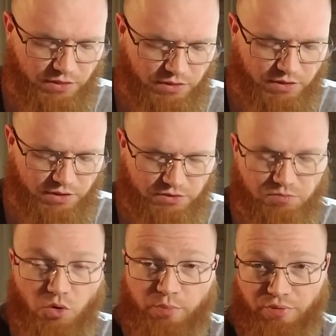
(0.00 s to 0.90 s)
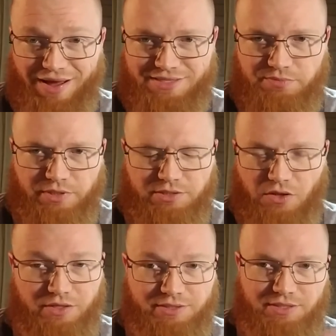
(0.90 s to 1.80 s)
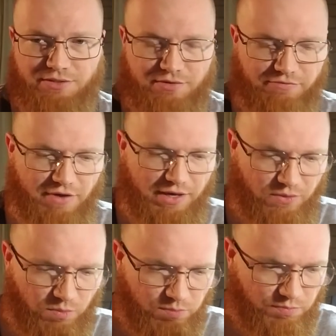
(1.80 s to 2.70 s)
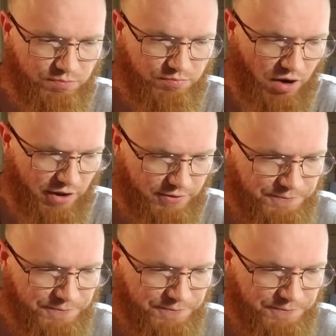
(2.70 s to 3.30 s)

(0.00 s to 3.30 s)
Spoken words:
is more impressed because all they see is the final product.